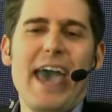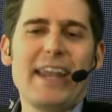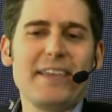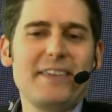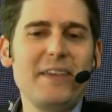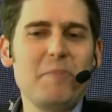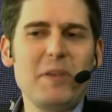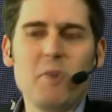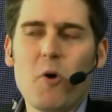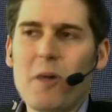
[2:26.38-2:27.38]
And I think
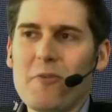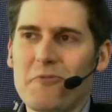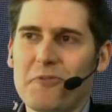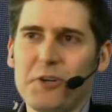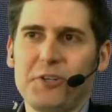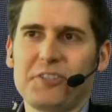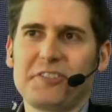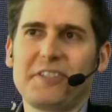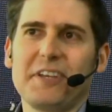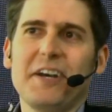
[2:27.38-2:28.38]
being mobile
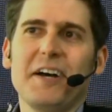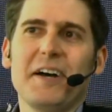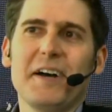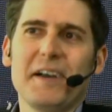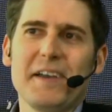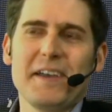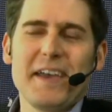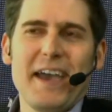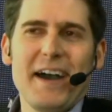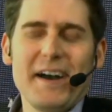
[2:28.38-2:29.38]
first uh,
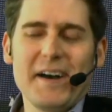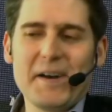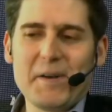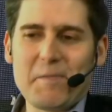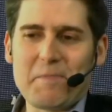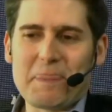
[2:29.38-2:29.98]
uh,